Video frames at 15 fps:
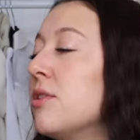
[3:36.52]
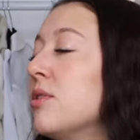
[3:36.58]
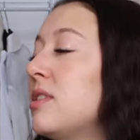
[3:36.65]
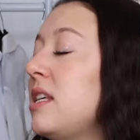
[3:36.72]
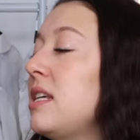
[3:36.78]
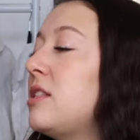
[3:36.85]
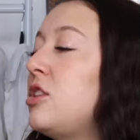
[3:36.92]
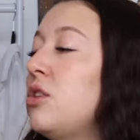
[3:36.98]
There's
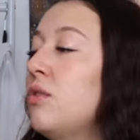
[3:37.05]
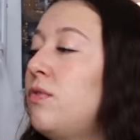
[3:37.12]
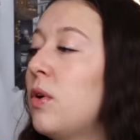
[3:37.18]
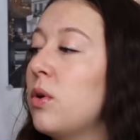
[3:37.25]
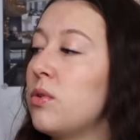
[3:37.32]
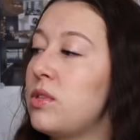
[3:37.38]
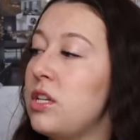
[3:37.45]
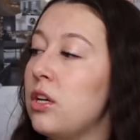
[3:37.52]
these two
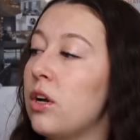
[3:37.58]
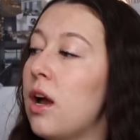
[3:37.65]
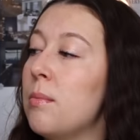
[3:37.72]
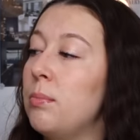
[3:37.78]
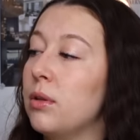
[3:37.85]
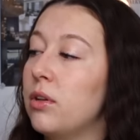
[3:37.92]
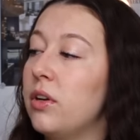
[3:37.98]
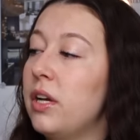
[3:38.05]
photos here.
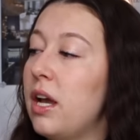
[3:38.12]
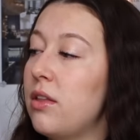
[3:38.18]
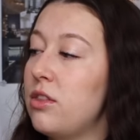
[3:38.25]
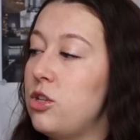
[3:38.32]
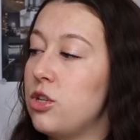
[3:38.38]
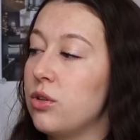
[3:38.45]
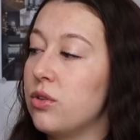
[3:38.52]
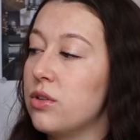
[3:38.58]
I'm blurring out
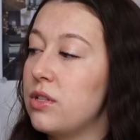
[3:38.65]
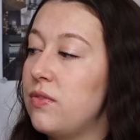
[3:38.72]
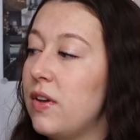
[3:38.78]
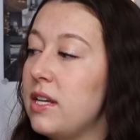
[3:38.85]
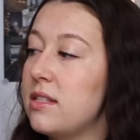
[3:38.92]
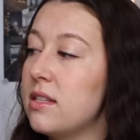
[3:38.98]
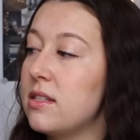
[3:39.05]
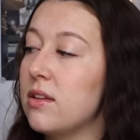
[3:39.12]
the children's
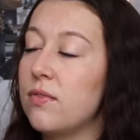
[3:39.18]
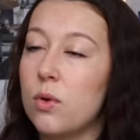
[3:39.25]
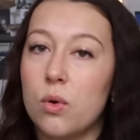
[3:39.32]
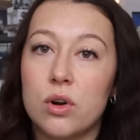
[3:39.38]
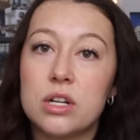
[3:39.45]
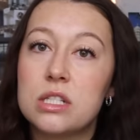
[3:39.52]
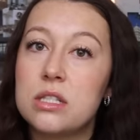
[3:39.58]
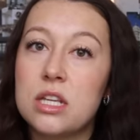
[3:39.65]
faces, of
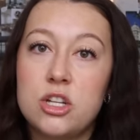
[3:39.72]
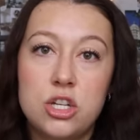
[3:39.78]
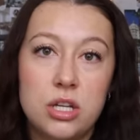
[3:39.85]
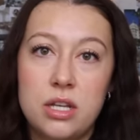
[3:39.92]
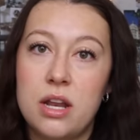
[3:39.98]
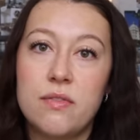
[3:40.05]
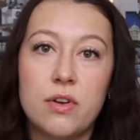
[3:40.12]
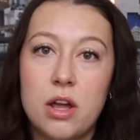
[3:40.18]
course. They
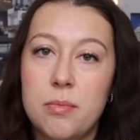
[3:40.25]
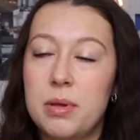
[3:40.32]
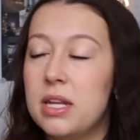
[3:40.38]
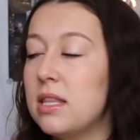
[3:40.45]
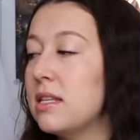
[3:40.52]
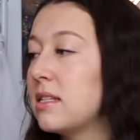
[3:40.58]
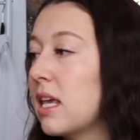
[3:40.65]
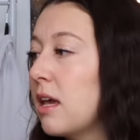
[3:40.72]
should never have been
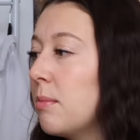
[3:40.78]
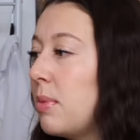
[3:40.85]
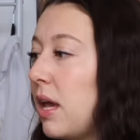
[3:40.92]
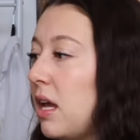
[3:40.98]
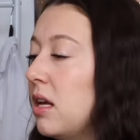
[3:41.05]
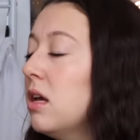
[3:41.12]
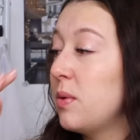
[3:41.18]
in this campaign.